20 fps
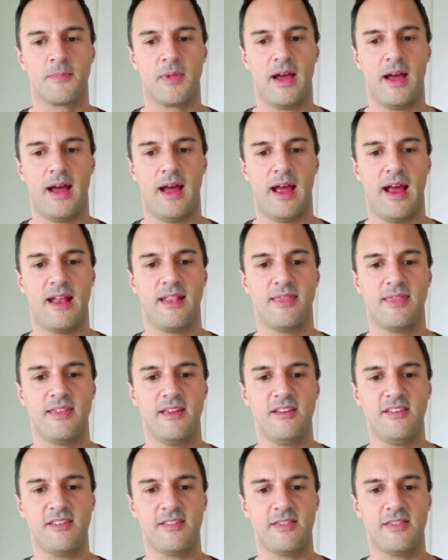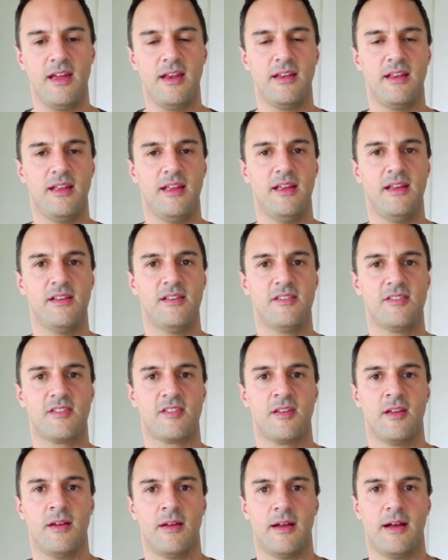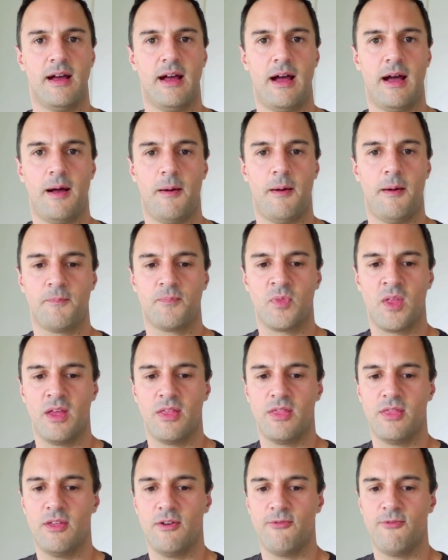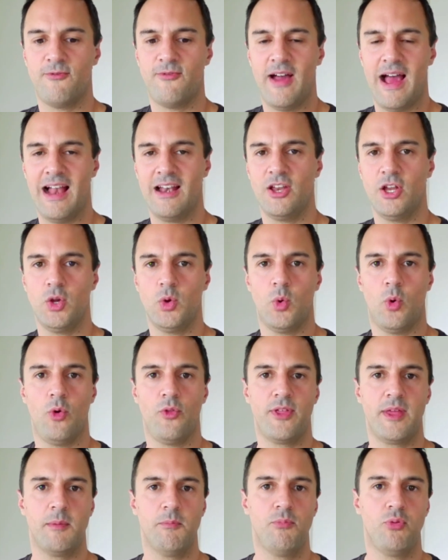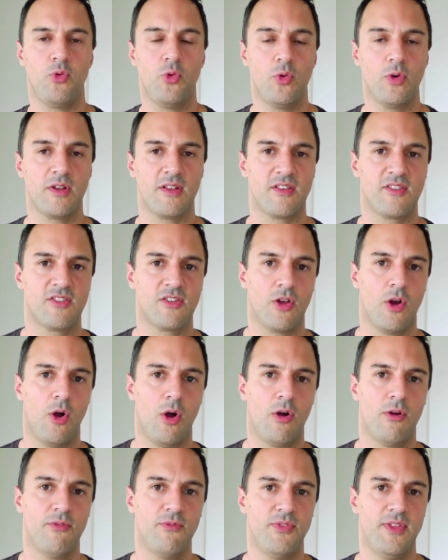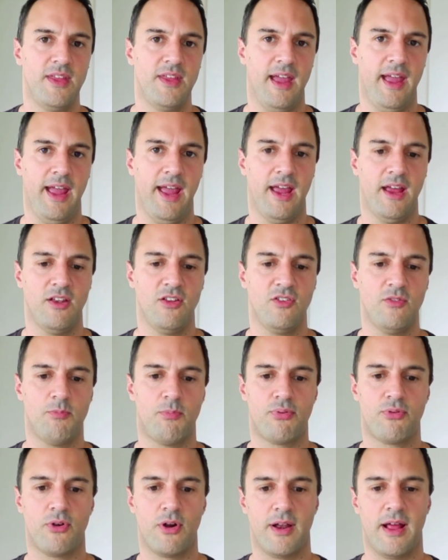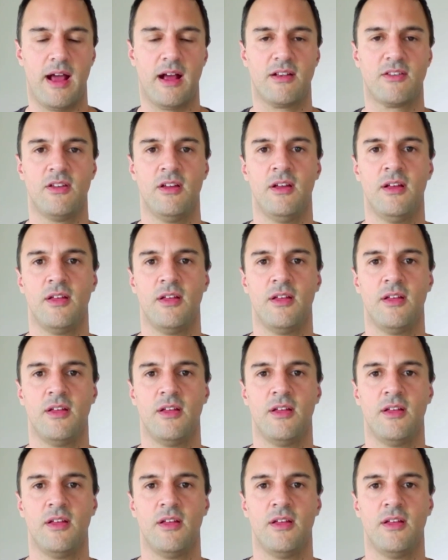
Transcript: And this then is the value or the importance of the end product